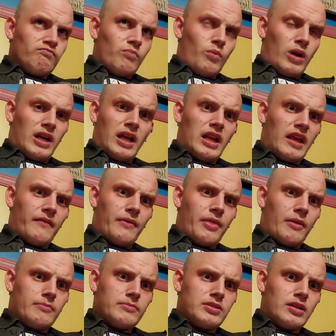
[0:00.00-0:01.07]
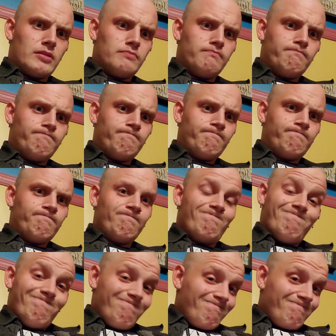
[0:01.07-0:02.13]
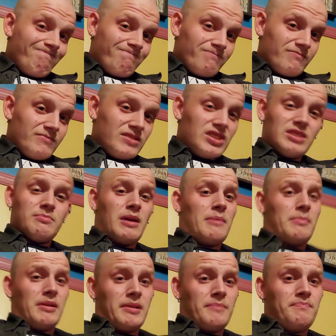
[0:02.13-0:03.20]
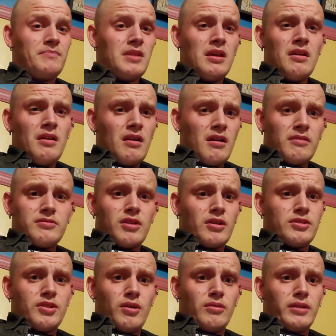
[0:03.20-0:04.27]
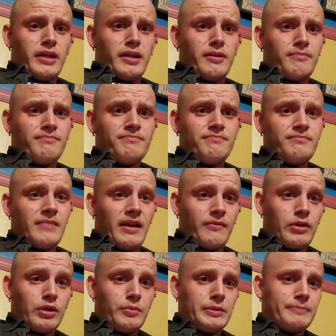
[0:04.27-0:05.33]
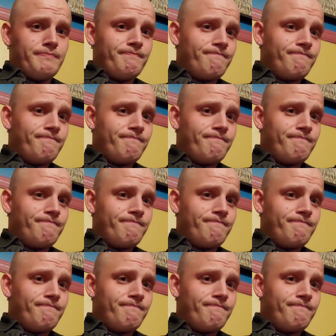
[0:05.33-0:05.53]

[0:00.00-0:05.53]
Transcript: why not have a thumb stud? Just my opinion. I'll talk to y'all later. Have a good one.